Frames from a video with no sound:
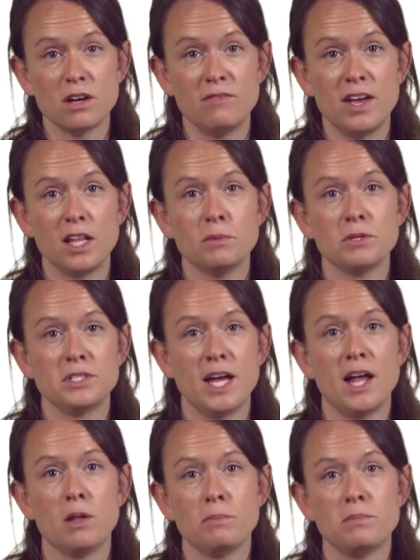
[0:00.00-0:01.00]
available to
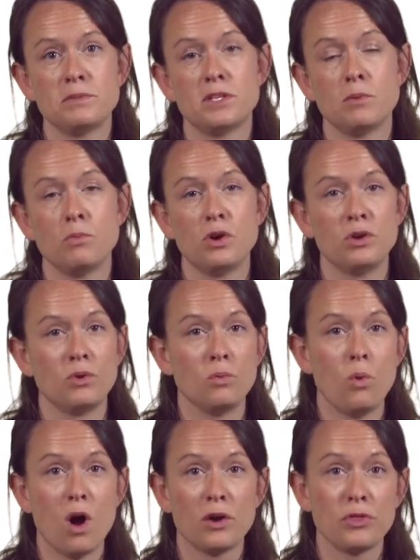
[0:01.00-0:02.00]
help someone
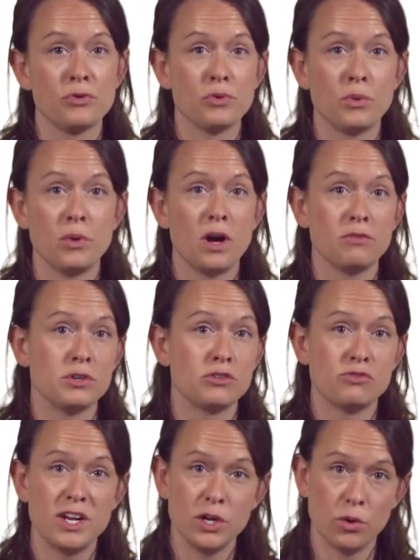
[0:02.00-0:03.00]
walk through a
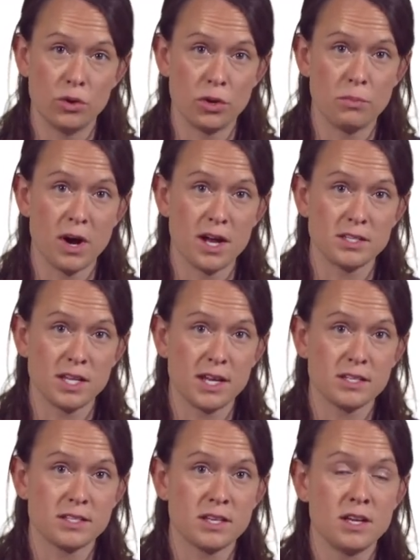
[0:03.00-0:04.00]
restraining order
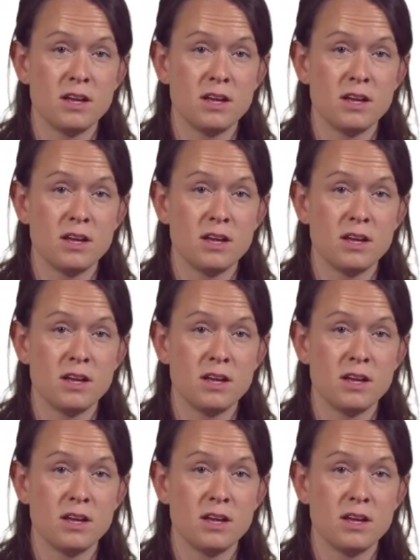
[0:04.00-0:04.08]
process.